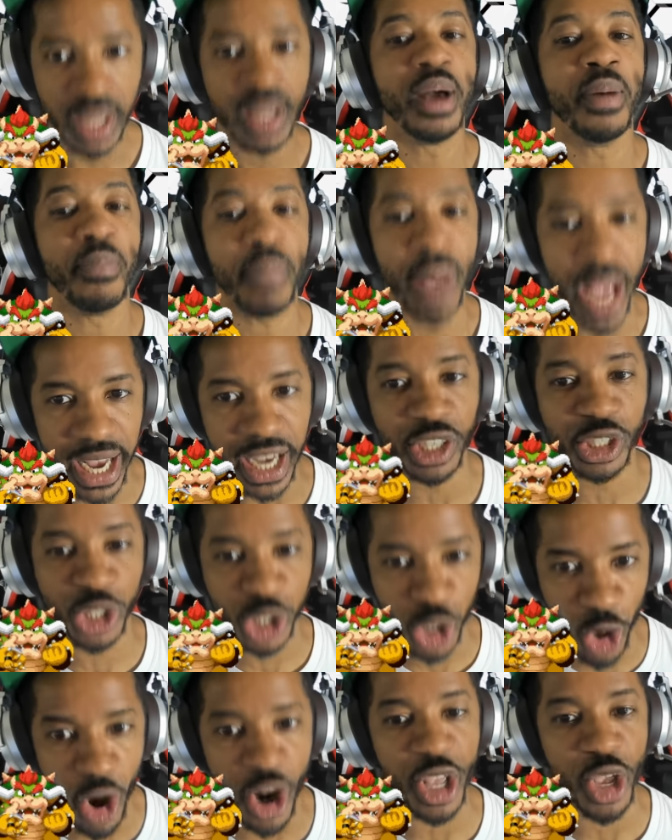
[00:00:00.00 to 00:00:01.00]
making
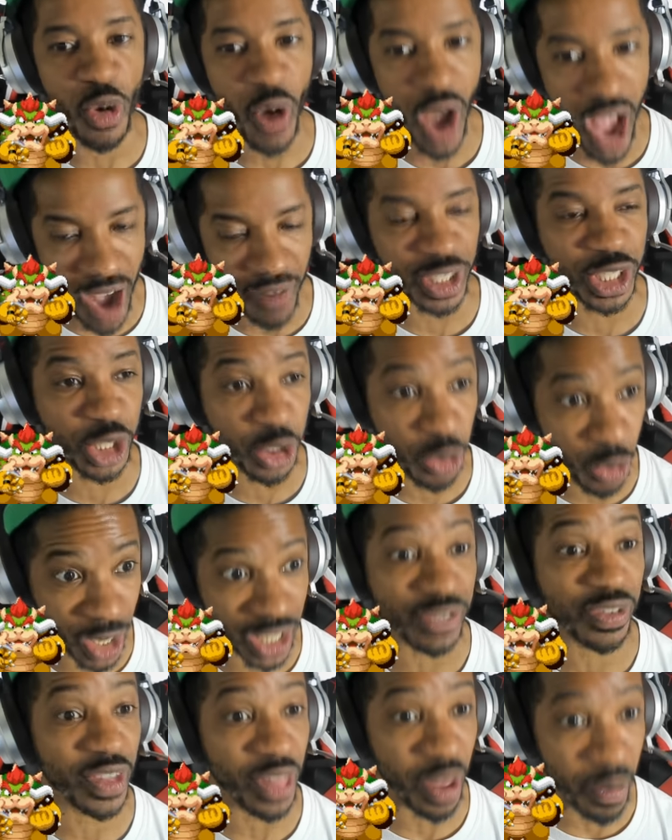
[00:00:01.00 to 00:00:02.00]
sure you have a
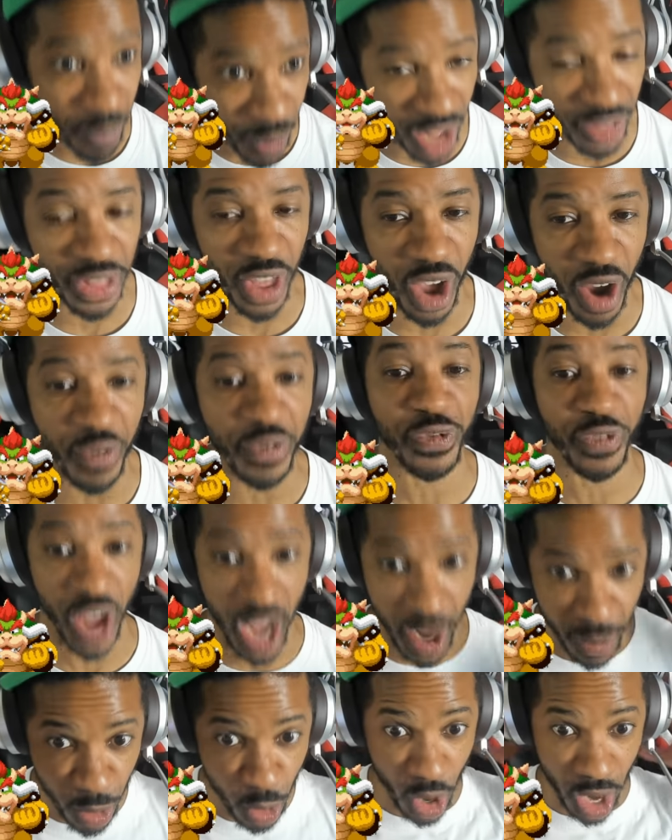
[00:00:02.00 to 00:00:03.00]
Switch for the month of
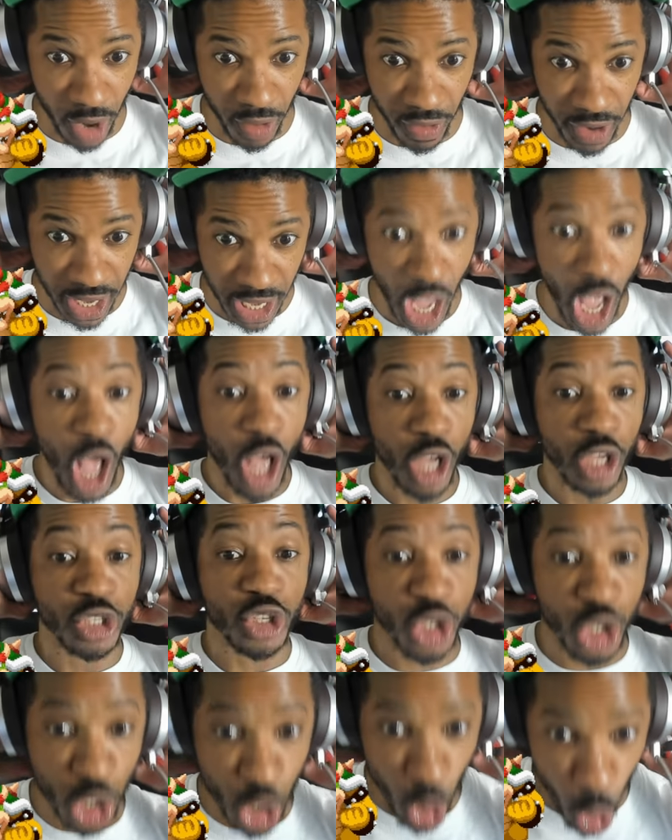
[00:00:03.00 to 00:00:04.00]
February.
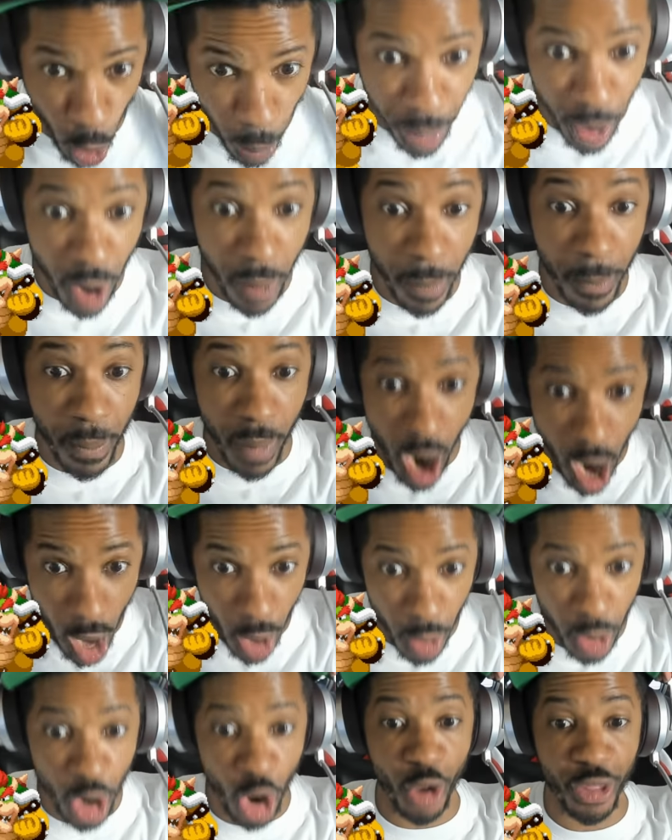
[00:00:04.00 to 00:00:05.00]
Super
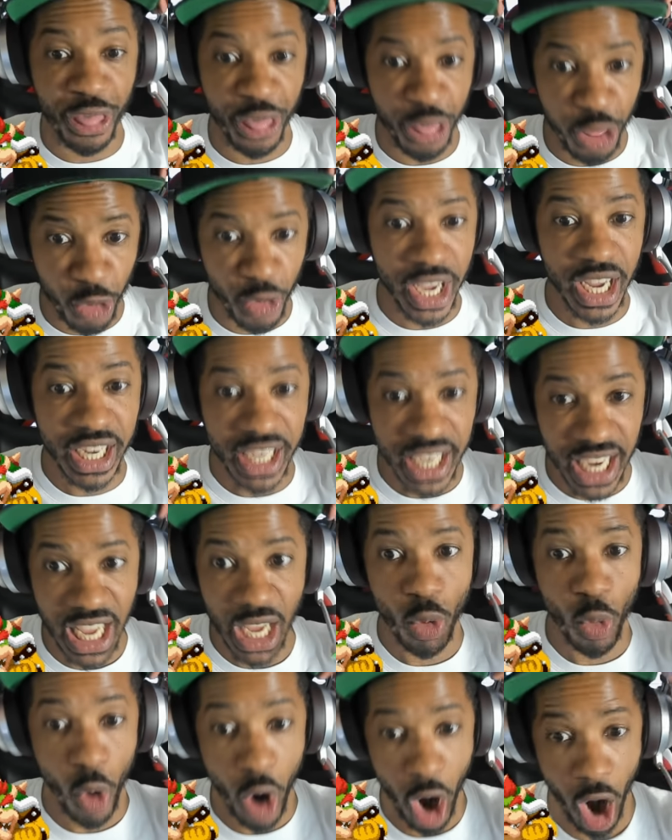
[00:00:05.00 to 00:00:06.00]
Mario three D
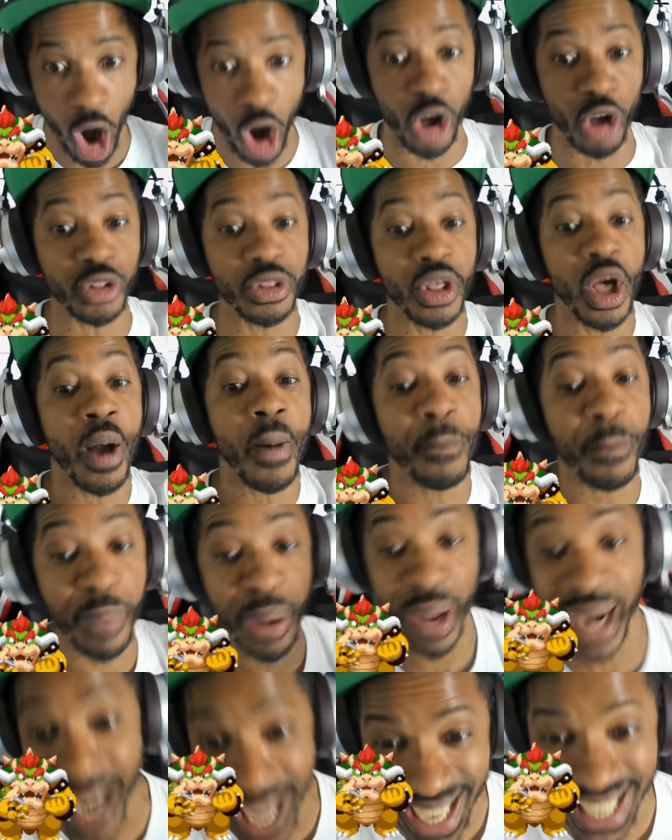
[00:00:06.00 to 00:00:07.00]
World
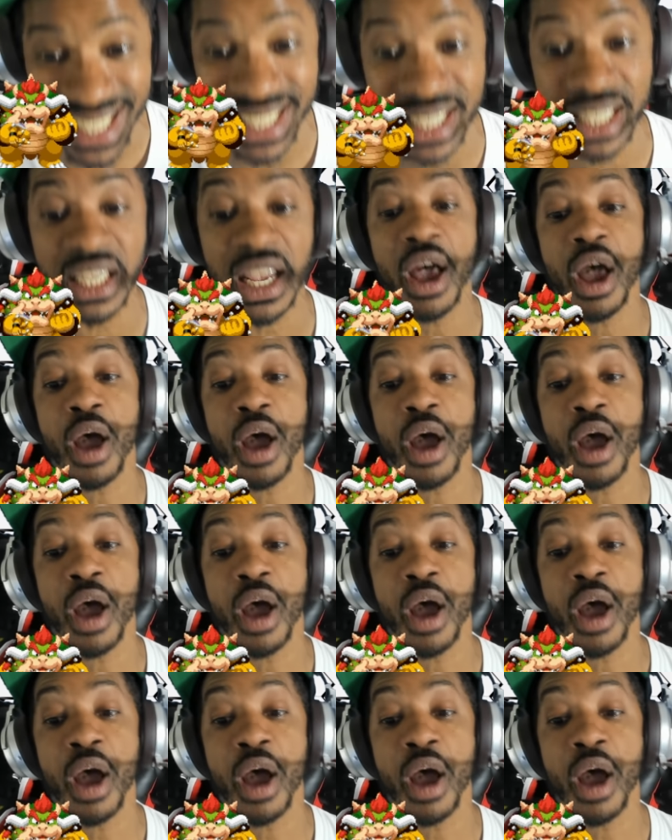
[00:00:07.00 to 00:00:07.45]
plus